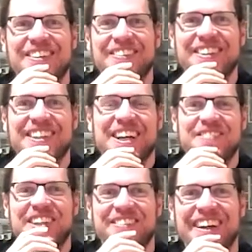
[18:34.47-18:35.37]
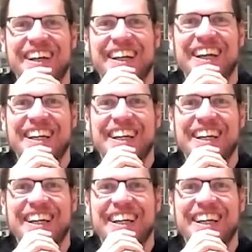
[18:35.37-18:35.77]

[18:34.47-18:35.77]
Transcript: Wouldn't that be great?